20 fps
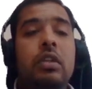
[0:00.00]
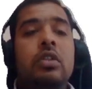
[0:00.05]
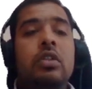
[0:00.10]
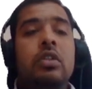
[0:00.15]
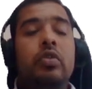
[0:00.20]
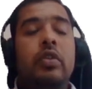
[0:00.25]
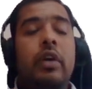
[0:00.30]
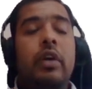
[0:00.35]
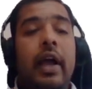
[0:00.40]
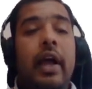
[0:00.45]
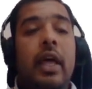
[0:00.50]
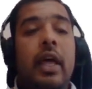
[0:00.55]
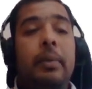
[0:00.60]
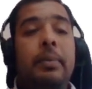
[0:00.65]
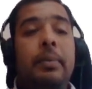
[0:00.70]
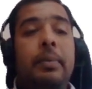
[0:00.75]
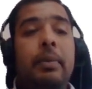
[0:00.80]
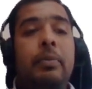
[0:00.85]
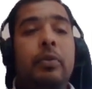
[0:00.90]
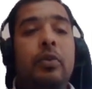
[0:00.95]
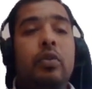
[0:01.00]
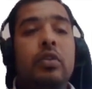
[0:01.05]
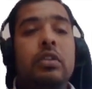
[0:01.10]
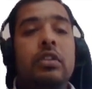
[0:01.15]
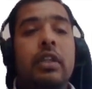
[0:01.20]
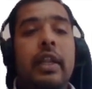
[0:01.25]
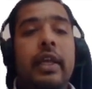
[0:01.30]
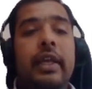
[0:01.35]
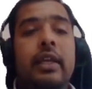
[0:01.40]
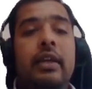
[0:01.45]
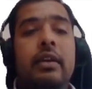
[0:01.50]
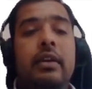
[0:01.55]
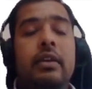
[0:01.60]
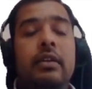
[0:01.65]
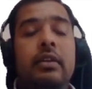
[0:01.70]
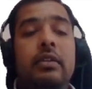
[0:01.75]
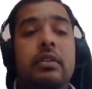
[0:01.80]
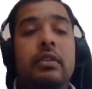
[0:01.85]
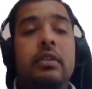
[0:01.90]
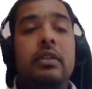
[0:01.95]
So IRB approach
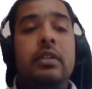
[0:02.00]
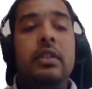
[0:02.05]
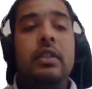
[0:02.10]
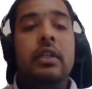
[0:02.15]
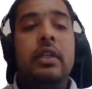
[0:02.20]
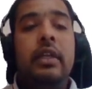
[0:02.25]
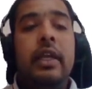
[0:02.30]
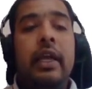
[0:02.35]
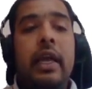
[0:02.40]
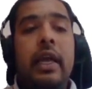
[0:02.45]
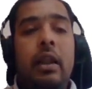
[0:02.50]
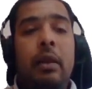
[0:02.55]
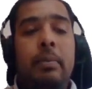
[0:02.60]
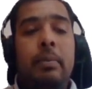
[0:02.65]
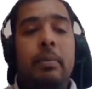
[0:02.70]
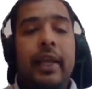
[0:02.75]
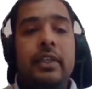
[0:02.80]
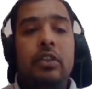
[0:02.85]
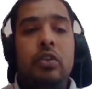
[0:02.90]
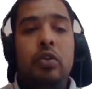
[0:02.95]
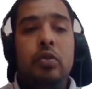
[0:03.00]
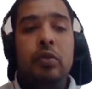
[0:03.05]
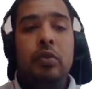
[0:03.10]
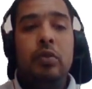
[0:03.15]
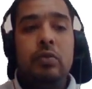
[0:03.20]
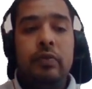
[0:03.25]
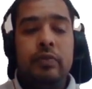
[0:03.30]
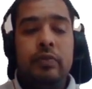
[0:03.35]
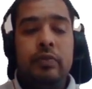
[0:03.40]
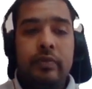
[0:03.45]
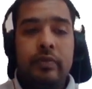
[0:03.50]
help banks to